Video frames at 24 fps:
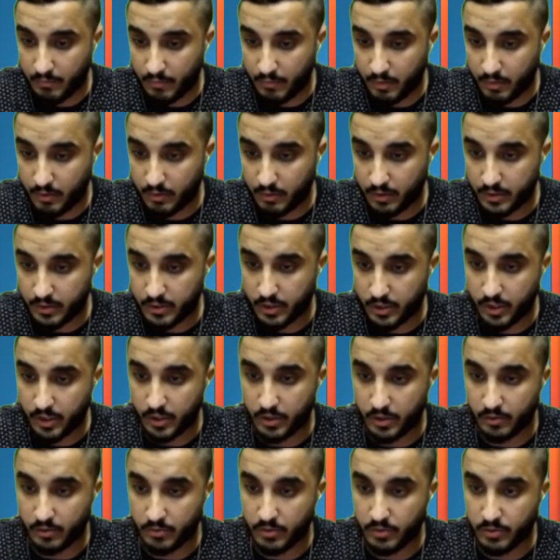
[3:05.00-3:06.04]
let's
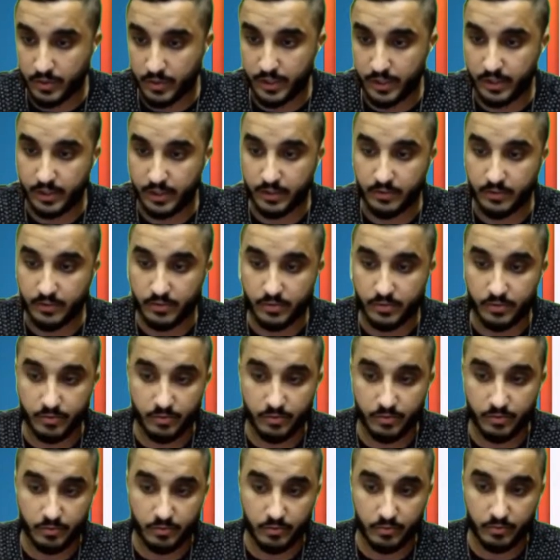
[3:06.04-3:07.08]
go straight
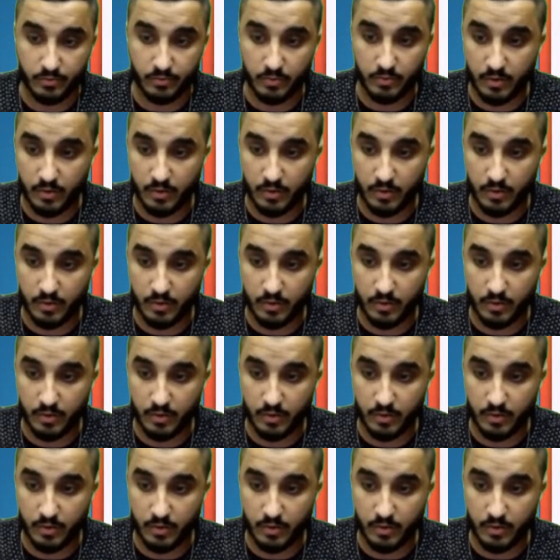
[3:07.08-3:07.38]
into,